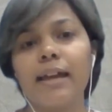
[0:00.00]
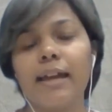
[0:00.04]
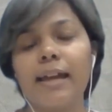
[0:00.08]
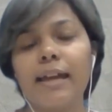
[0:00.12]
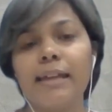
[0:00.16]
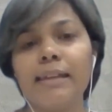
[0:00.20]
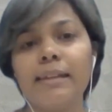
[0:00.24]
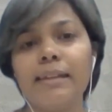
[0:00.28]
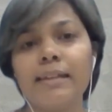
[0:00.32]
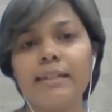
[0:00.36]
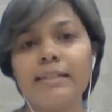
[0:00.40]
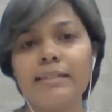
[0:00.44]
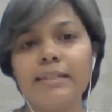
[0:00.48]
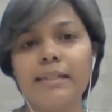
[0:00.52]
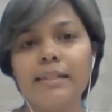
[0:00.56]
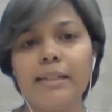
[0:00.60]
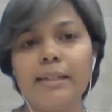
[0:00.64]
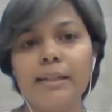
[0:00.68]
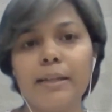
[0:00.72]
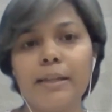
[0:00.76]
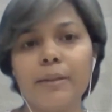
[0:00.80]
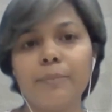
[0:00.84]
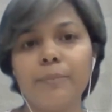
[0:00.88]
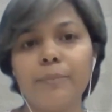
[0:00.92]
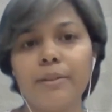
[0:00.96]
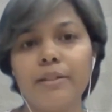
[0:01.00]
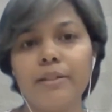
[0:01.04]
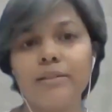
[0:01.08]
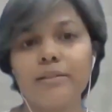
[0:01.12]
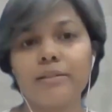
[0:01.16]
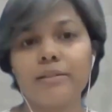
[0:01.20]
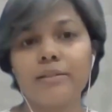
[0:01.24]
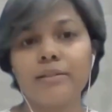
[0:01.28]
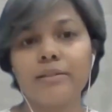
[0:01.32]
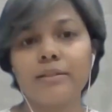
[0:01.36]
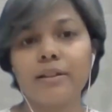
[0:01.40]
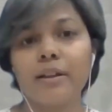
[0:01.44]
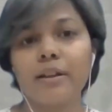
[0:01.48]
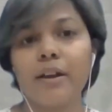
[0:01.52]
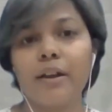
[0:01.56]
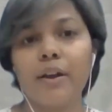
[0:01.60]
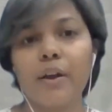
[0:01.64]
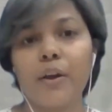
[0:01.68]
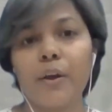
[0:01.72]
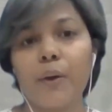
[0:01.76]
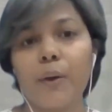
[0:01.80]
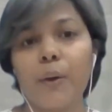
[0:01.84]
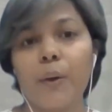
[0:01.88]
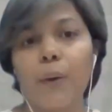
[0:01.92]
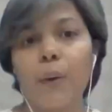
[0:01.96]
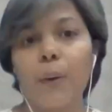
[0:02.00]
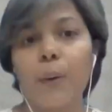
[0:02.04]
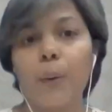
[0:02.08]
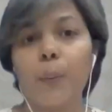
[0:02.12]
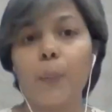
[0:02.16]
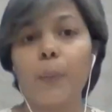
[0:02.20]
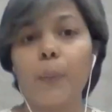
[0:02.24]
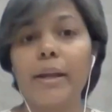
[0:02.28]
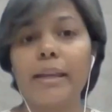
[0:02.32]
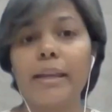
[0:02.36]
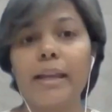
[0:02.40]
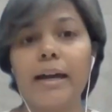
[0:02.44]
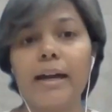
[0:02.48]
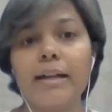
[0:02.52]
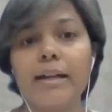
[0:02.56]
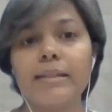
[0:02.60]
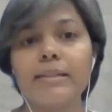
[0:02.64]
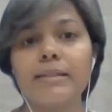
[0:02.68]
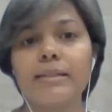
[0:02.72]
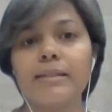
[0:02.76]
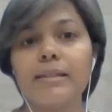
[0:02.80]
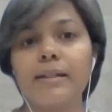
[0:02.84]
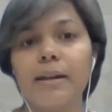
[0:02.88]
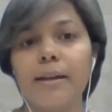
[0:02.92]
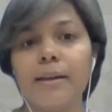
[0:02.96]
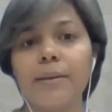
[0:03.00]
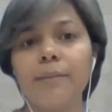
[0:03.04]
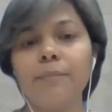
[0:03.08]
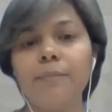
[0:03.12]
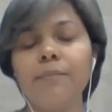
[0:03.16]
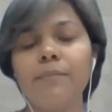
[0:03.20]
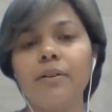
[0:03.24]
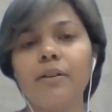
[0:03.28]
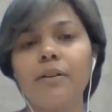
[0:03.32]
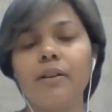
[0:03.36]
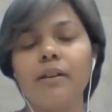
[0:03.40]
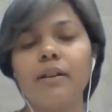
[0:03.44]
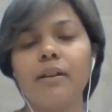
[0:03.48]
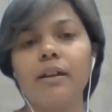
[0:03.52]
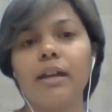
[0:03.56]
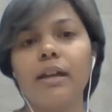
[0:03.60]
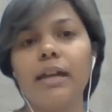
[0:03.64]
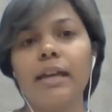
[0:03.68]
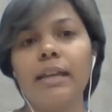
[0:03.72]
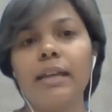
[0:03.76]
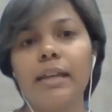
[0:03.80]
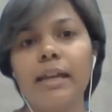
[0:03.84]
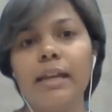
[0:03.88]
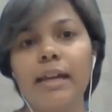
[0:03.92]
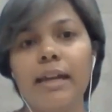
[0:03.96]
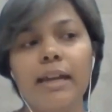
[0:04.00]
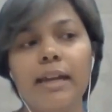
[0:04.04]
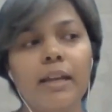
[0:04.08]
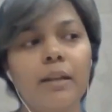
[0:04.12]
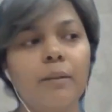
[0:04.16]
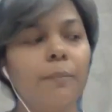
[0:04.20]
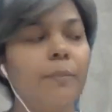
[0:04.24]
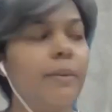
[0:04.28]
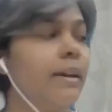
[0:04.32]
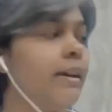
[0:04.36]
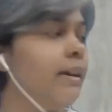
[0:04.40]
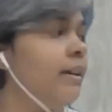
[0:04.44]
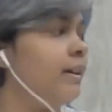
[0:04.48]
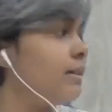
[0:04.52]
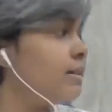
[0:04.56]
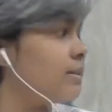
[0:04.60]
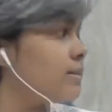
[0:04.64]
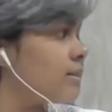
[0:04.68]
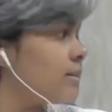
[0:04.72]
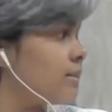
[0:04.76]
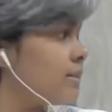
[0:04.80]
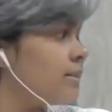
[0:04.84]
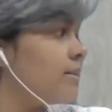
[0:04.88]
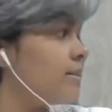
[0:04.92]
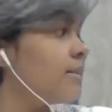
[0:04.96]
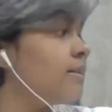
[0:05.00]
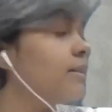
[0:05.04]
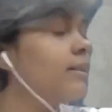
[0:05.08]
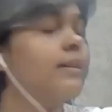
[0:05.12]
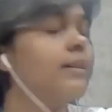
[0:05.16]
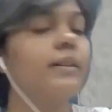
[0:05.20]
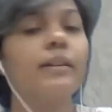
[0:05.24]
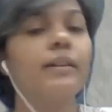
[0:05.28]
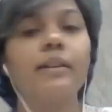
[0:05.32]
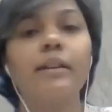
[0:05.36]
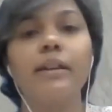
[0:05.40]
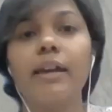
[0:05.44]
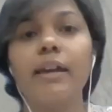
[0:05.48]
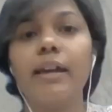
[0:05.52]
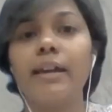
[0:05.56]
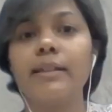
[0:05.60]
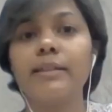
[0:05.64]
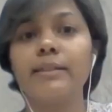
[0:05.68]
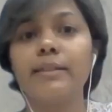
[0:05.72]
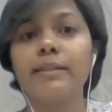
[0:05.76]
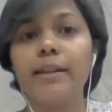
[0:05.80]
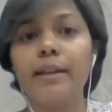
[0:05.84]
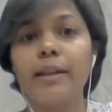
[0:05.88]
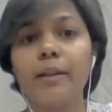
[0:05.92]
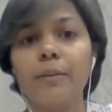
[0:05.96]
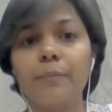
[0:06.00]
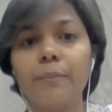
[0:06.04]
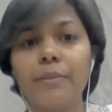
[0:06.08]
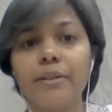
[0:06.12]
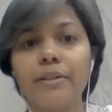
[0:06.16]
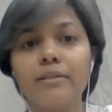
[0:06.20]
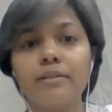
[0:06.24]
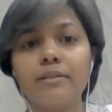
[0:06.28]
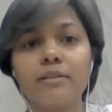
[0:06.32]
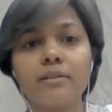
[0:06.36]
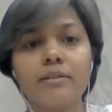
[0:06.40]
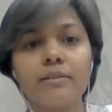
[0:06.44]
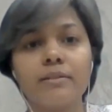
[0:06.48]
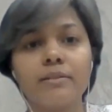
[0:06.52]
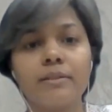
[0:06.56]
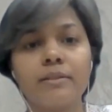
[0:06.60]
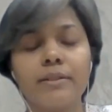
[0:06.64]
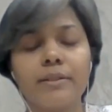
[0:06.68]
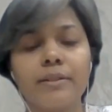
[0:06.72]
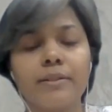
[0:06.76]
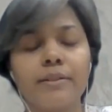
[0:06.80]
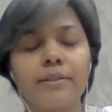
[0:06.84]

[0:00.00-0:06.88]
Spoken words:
and exhaling peace. One last time, inhale peace, exhale peace.